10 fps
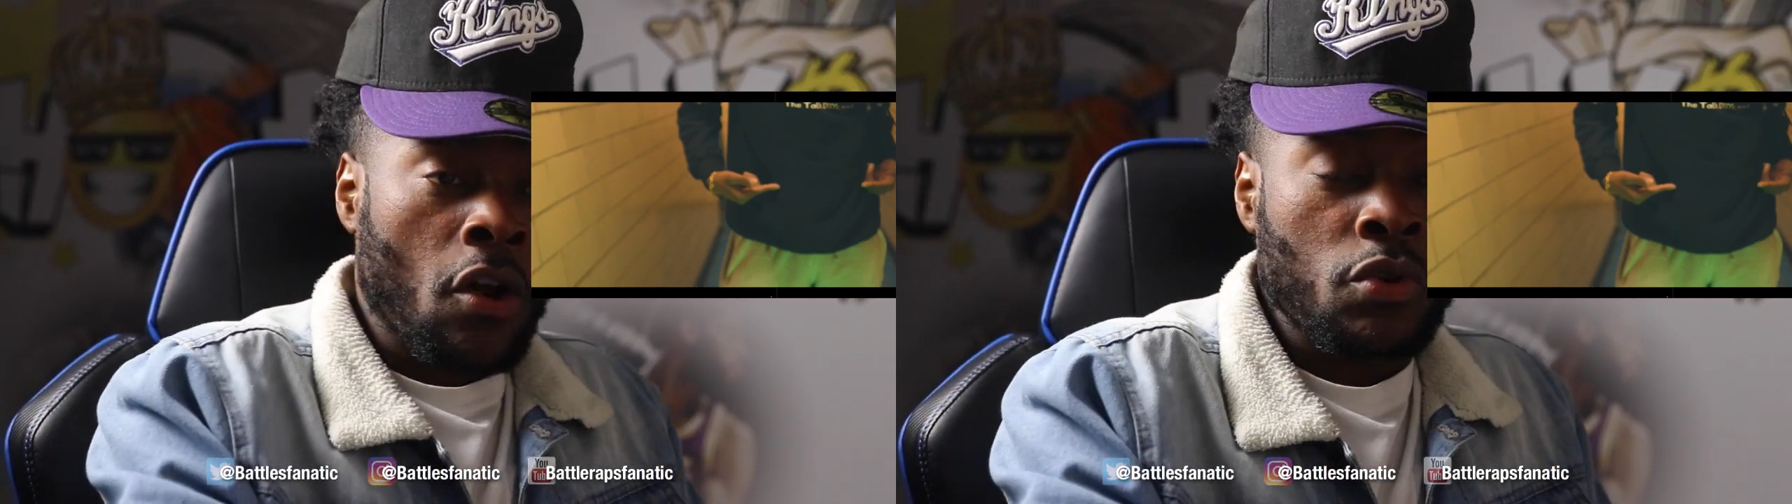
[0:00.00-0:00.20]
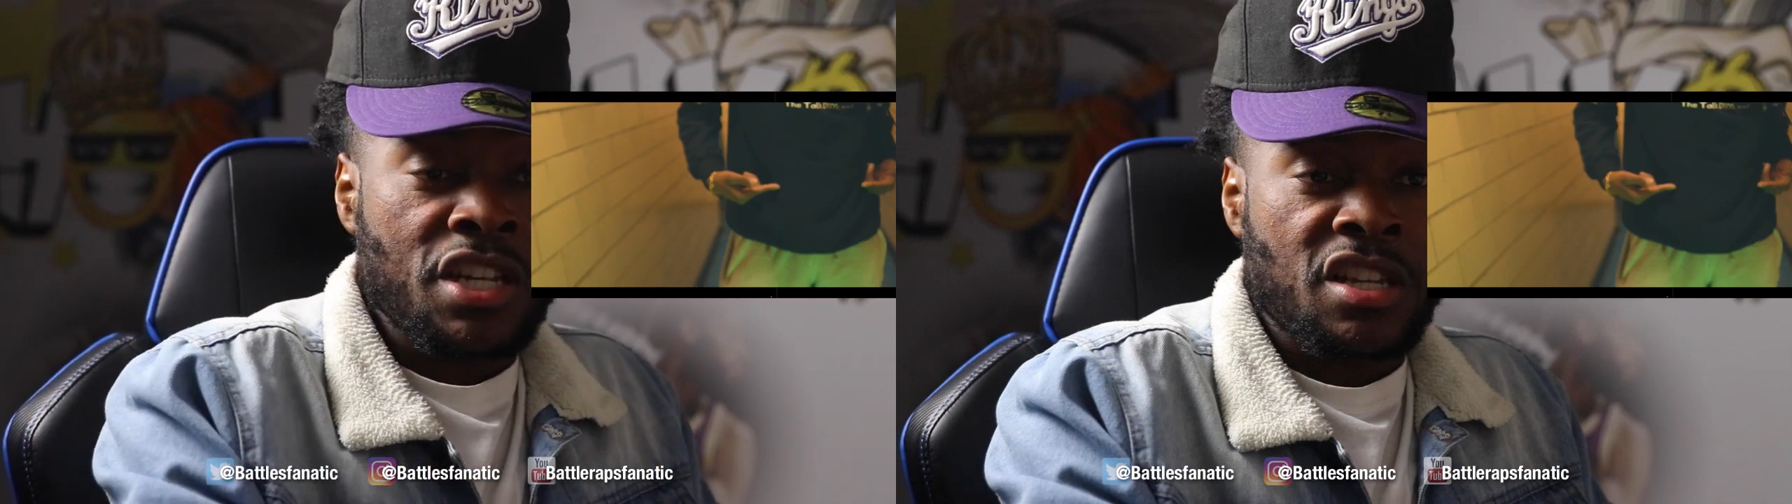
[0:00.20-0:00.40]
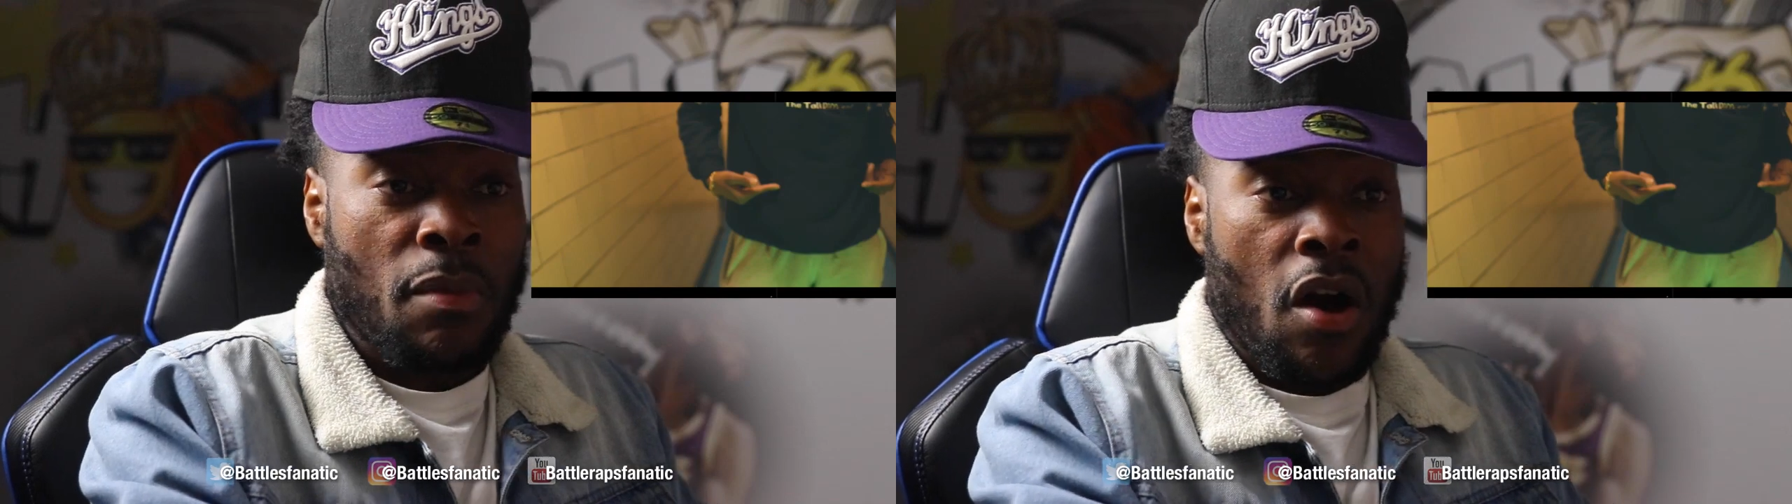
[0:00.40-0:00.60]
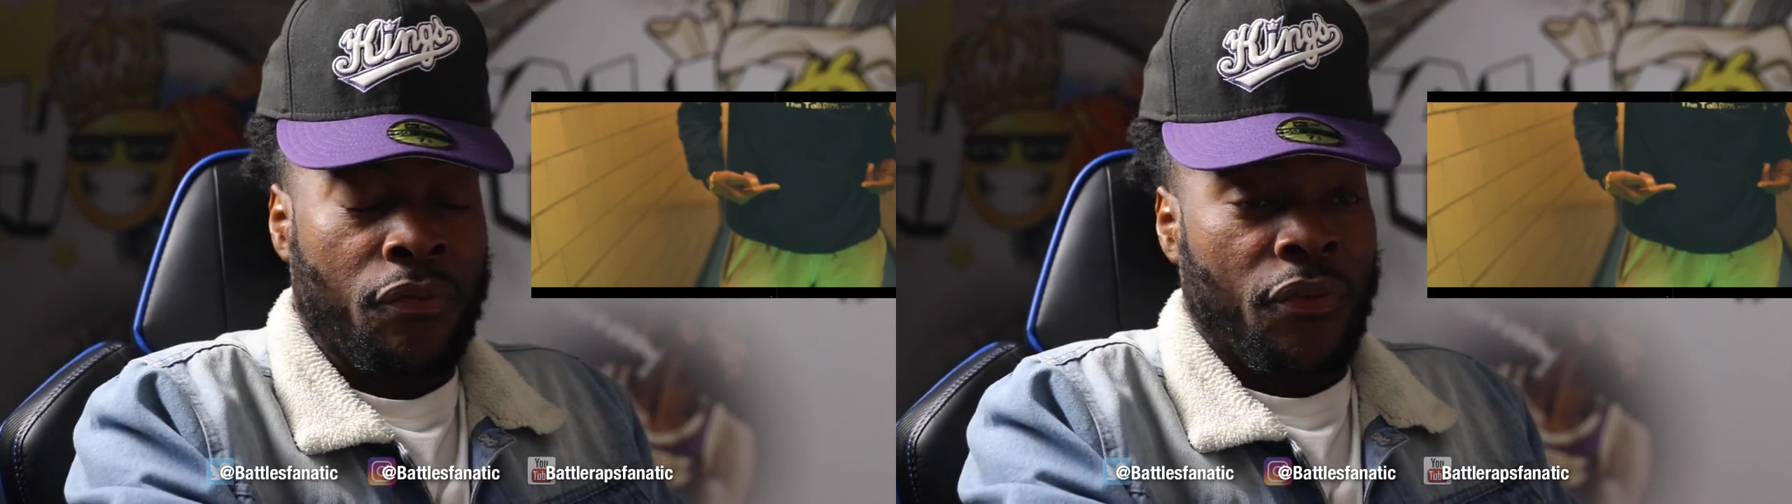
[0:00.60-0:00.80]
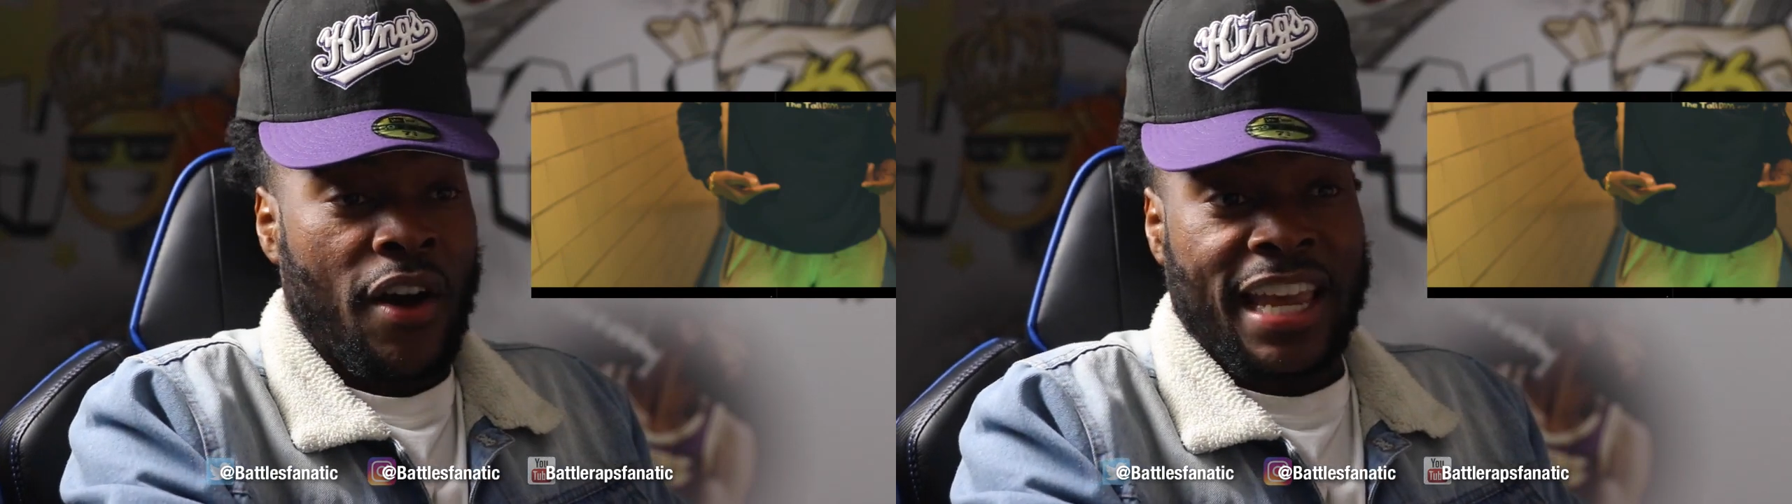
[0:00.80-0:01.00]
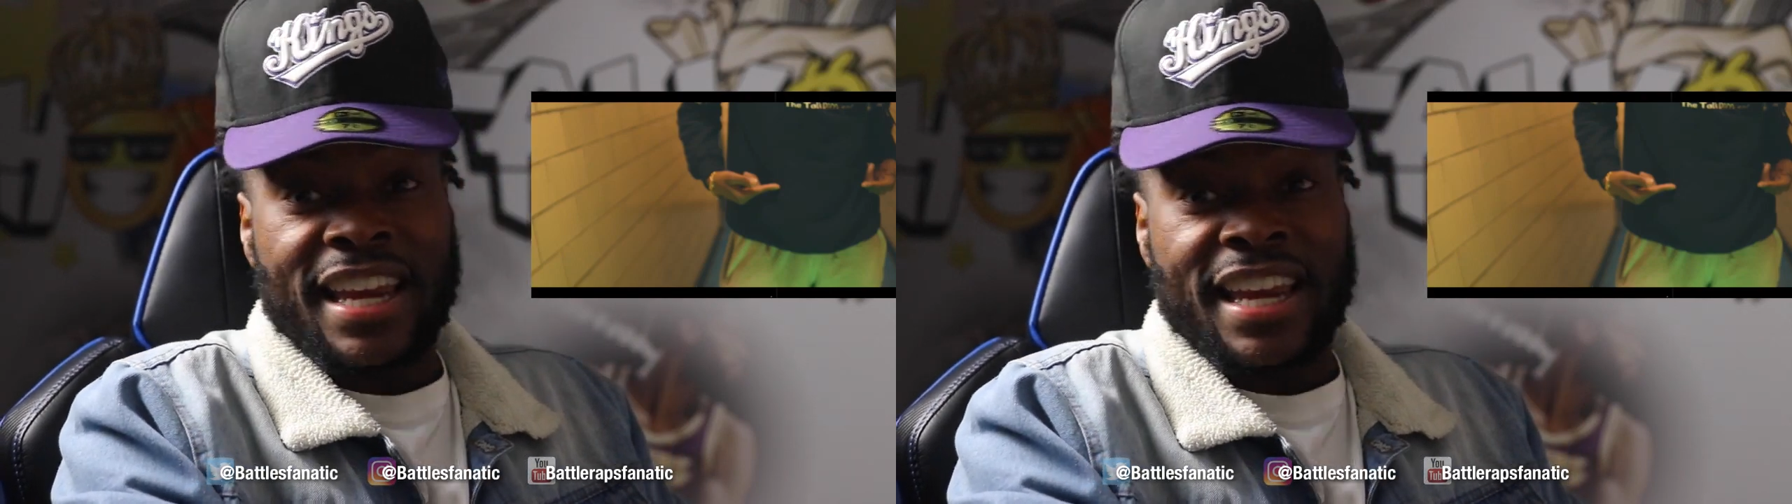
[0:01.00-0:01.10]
on this motherfucker.